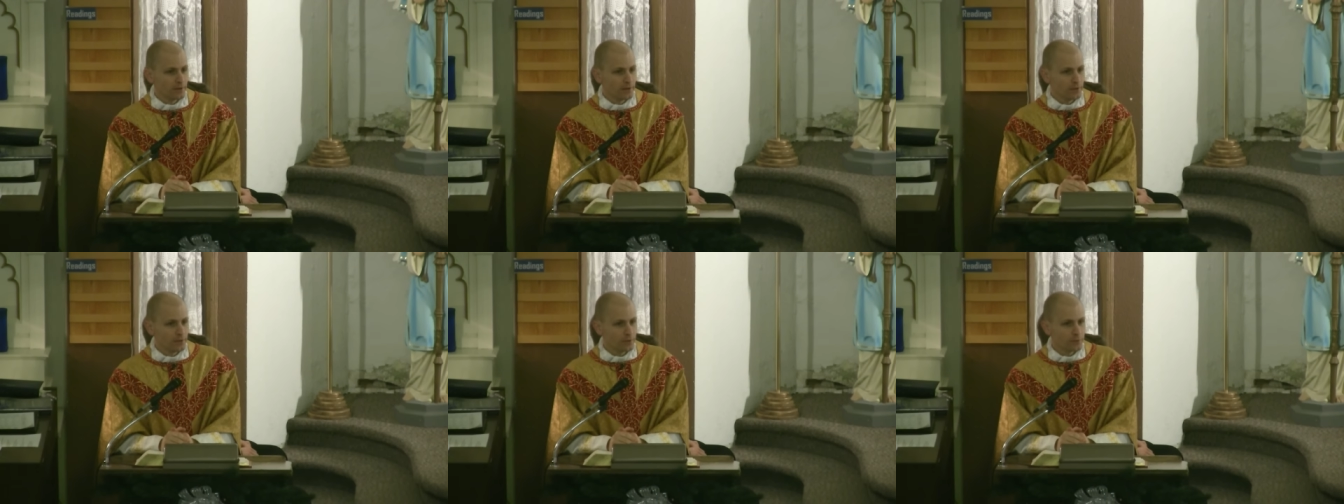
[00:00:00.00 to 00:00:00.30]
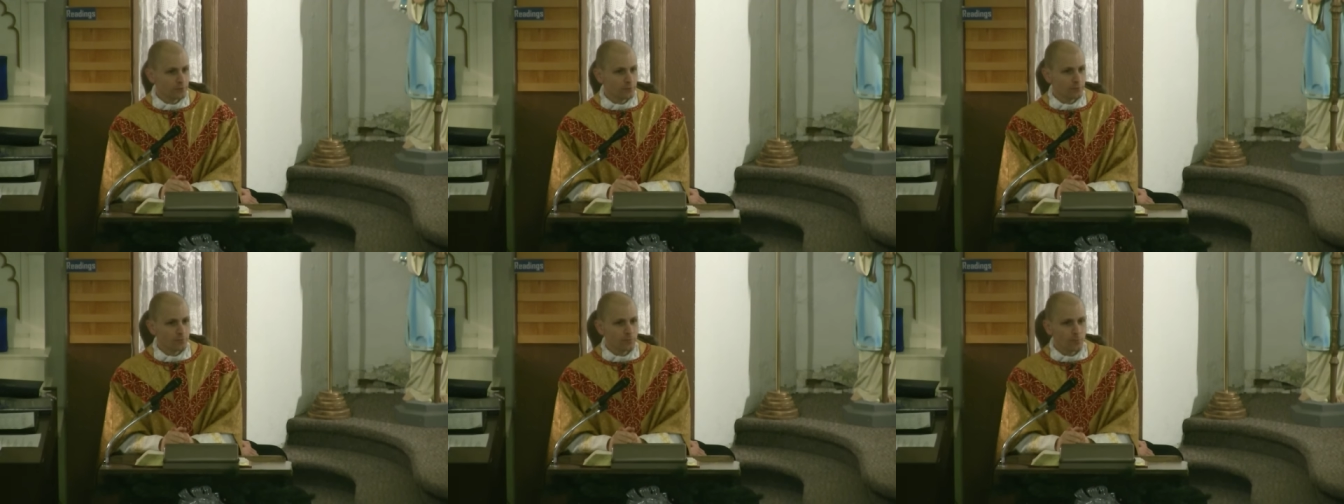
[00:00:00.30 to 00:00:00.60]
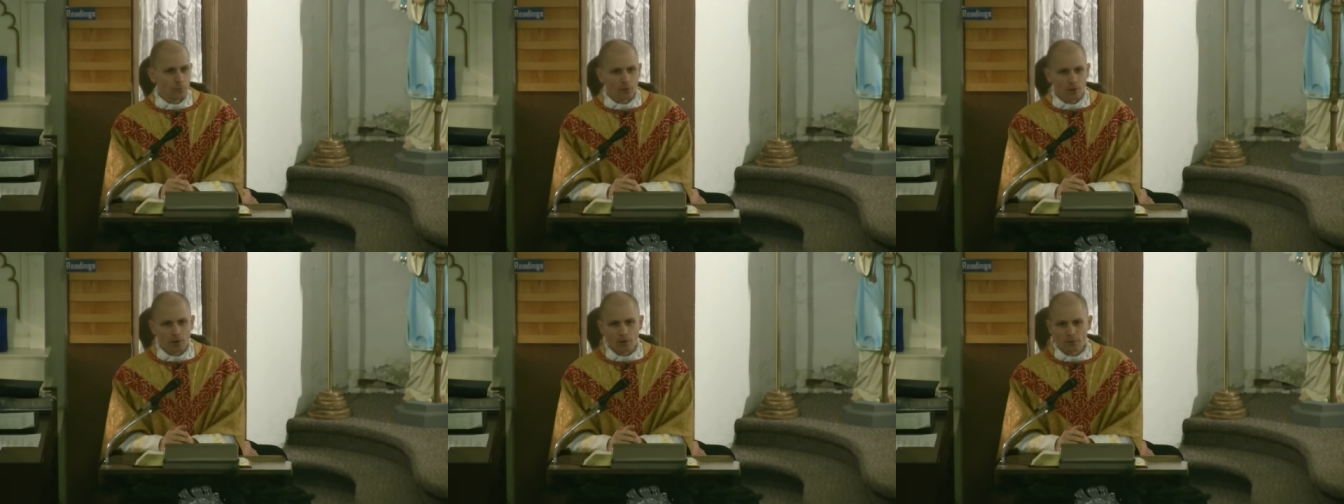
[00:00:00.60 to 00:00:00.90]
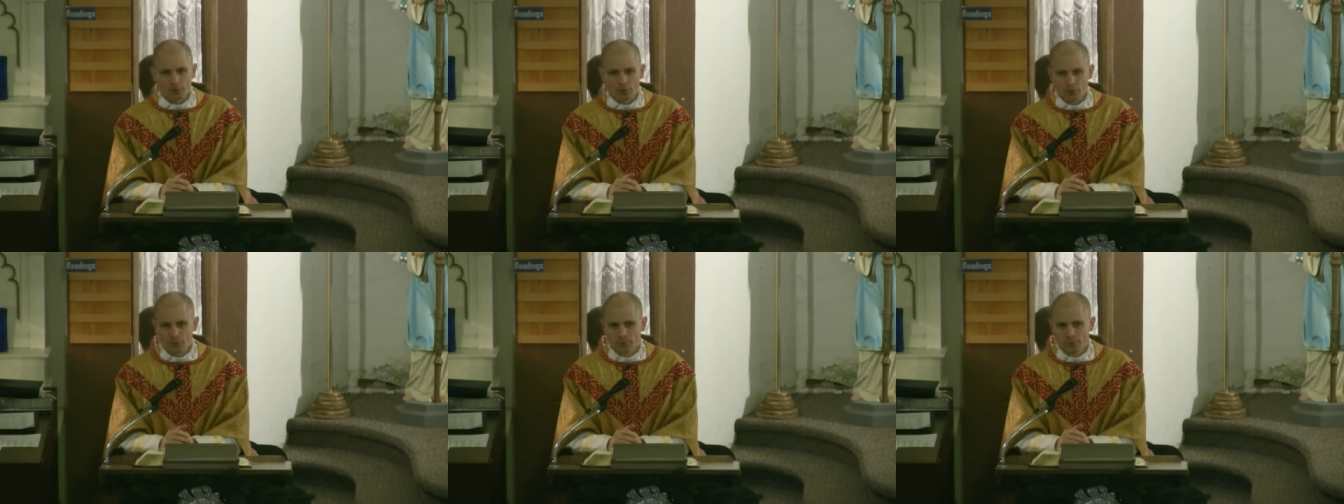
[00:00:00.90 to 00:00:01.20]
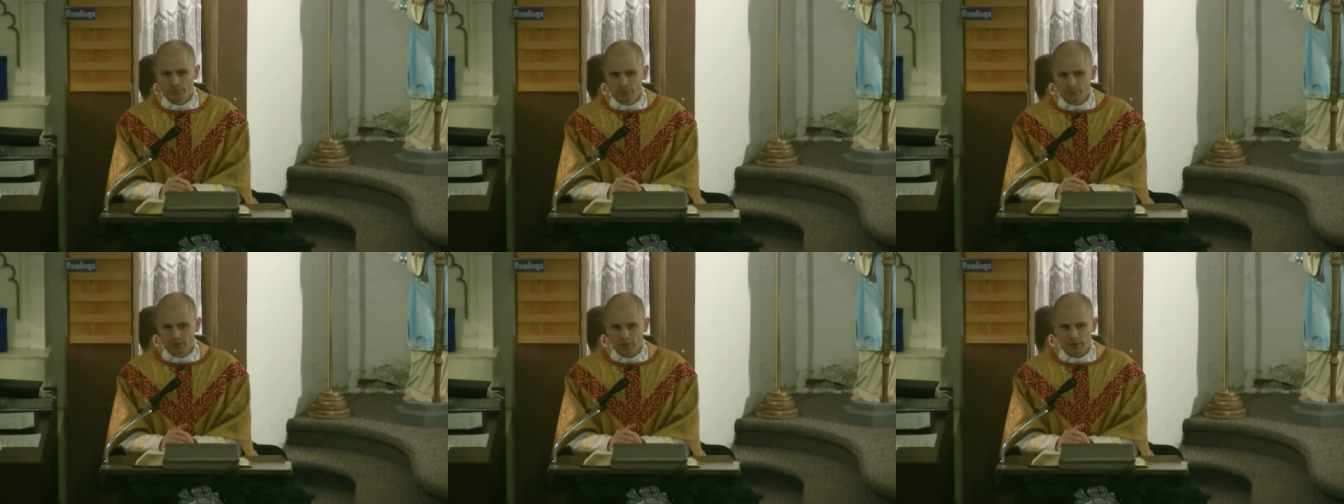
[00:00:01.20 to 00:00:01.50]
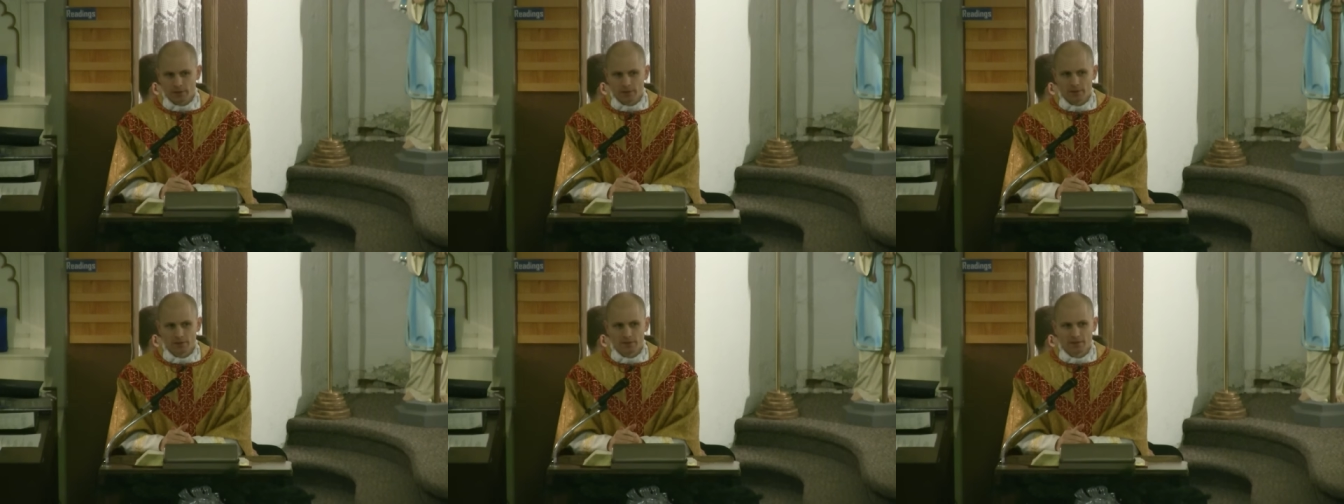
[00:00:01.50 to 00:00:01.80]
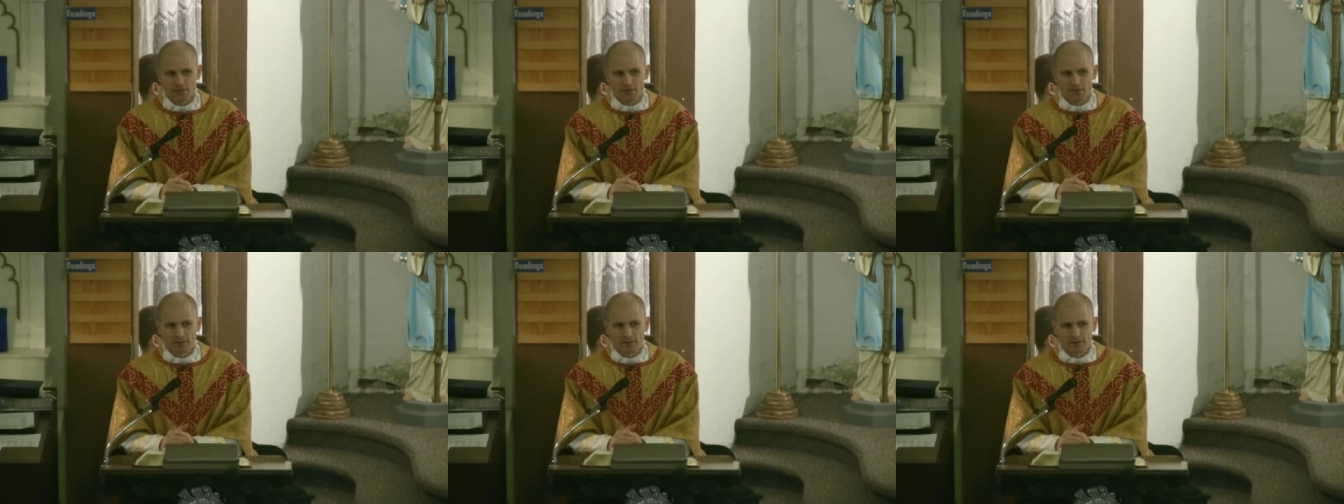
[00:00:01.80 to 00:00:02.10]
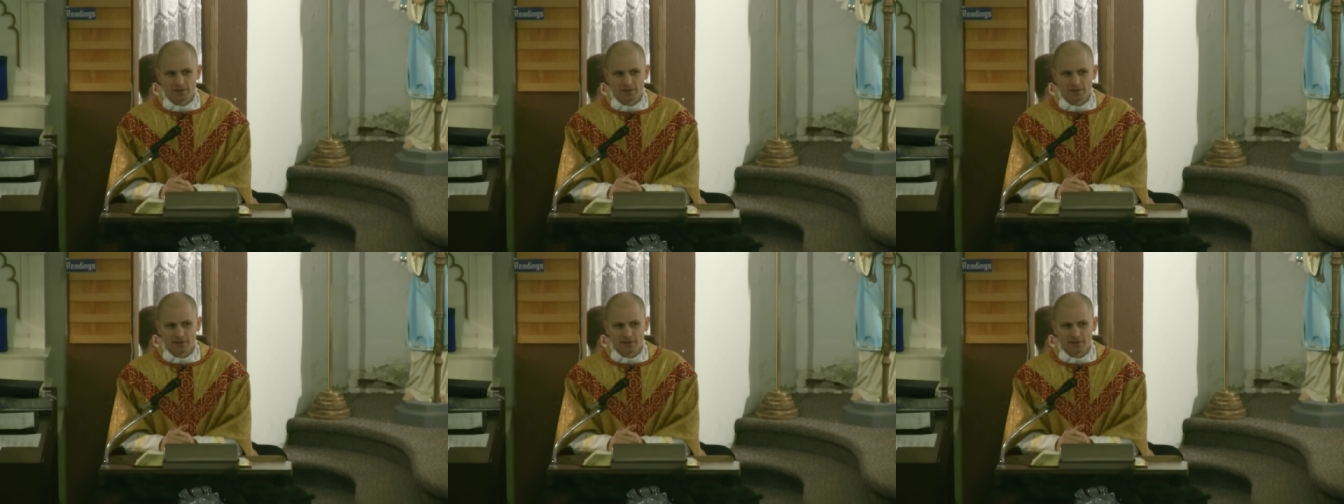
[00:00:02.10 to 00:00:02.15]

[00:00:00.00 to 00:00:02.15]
is for our own sake.